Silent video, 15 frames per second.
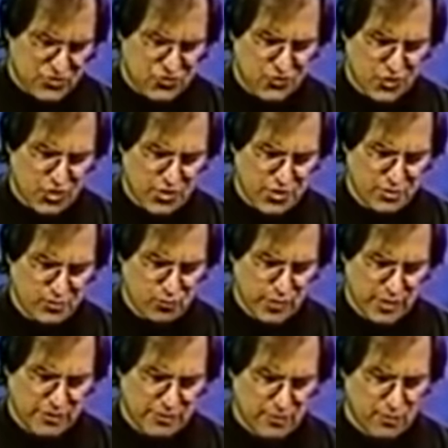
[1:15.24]
It
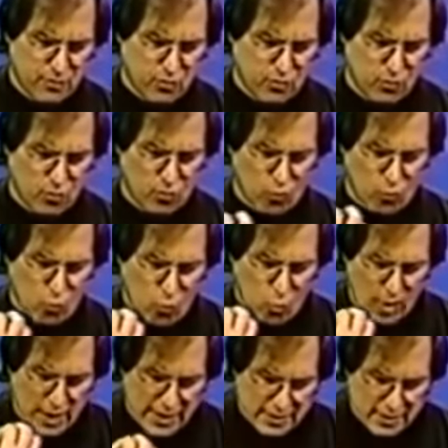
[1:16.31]
started with
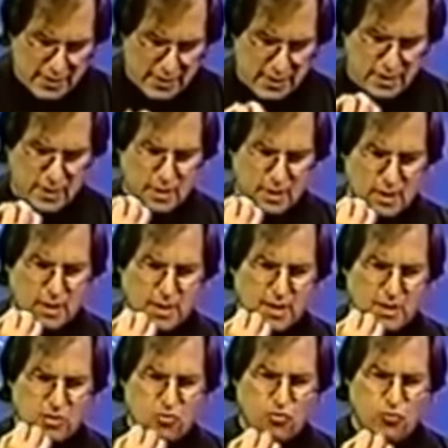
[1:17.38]
what
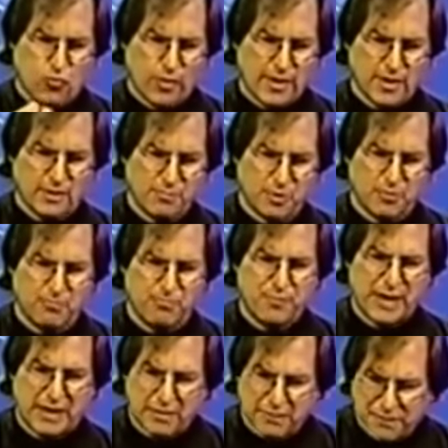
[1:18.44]
incredible
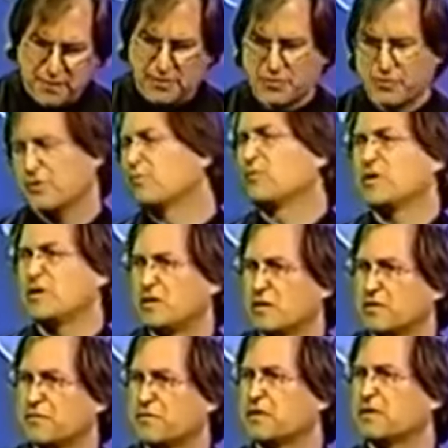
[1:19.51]
benefits can we
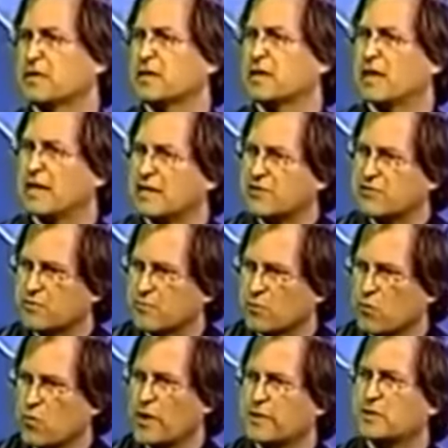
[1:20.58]
give to the
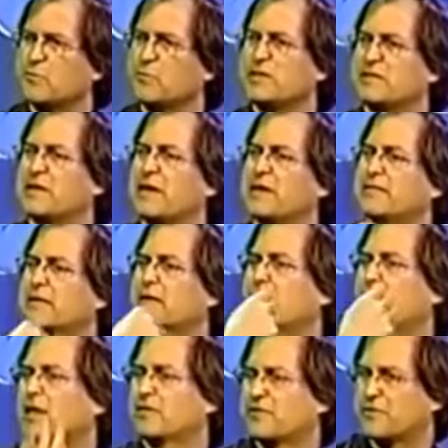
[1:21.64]
customer? Where can we take
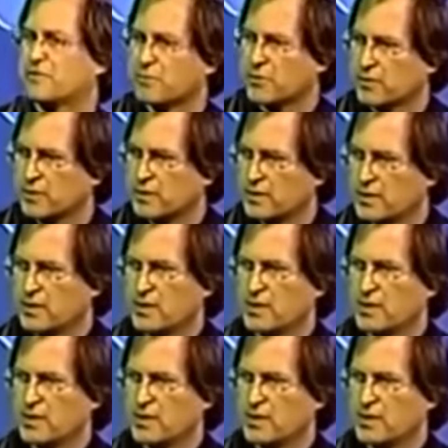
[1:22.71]
the customer?